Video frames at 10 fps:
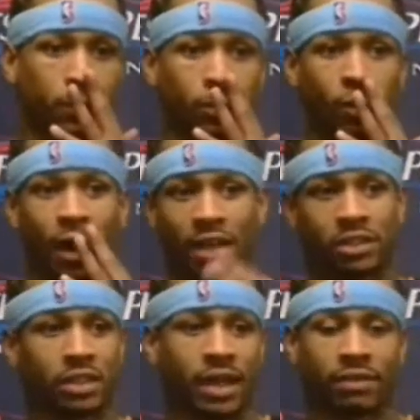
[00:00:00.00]
You know, I
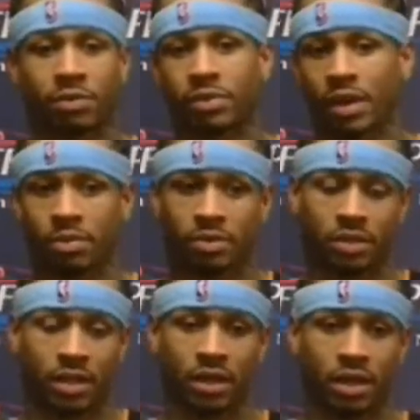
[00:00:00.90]
shouldn't have to be able to
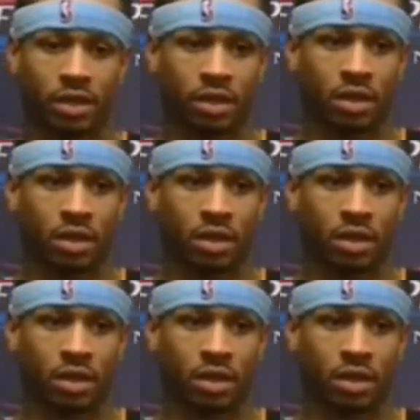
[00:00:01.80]
say nothing